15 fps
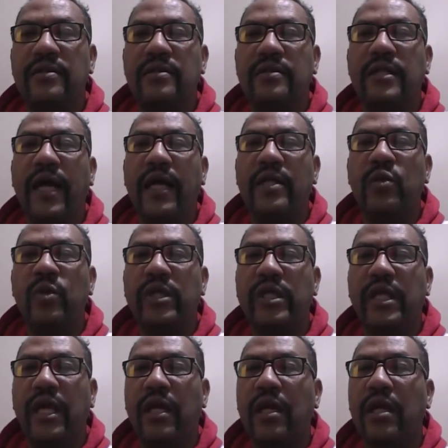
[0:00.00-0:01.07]
that we
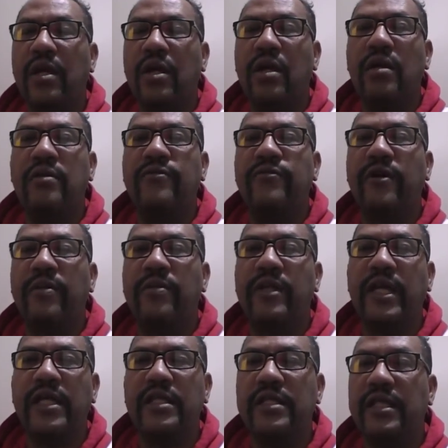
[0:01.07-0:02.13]
can learn from
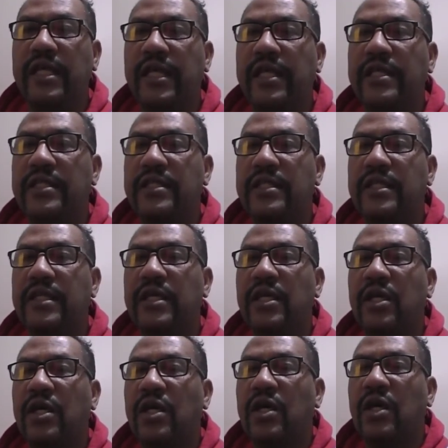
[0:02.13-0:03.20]
this is
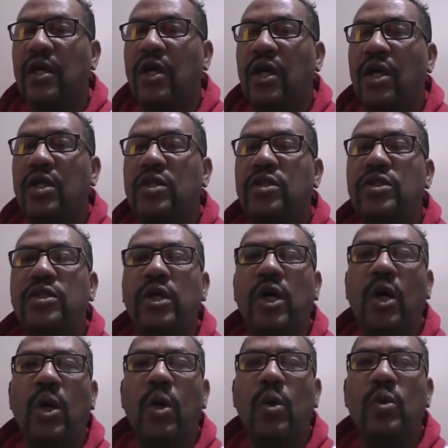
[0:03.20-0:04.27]

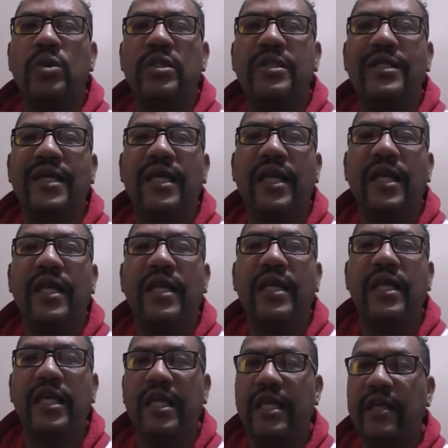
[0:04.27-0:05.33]
don't
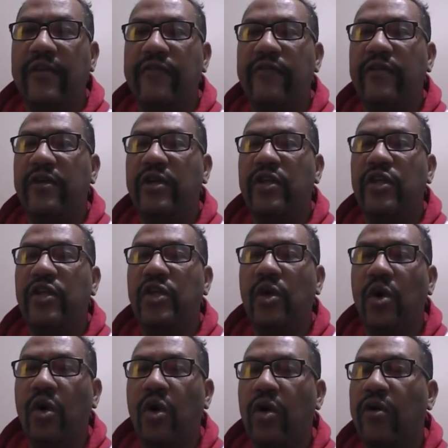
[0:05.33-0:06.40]
leave
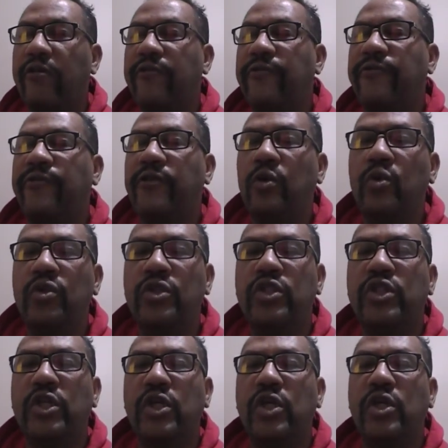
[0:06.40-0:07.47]
your
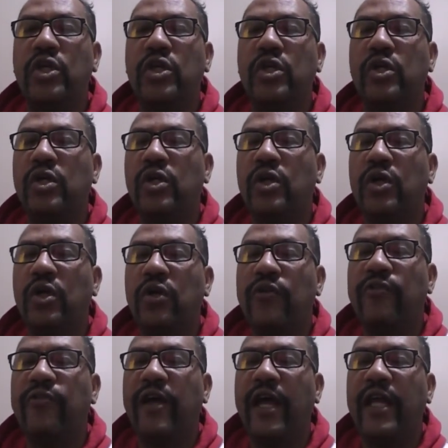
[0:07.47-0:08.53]
future
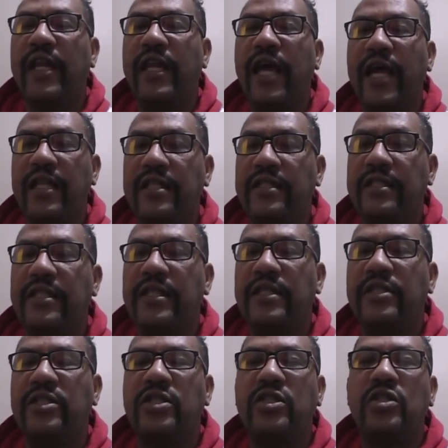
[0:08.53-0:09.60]

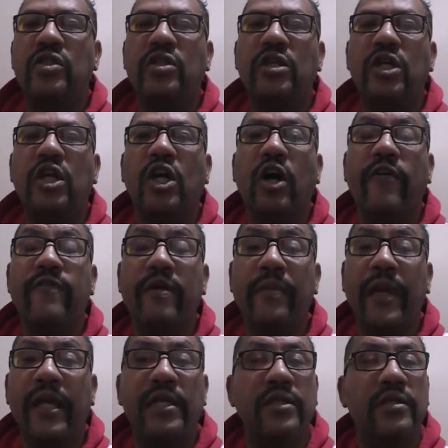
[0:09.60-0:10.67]
finances to the
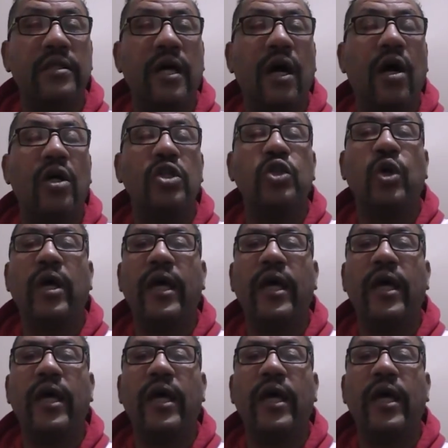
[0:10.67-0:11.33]
government or to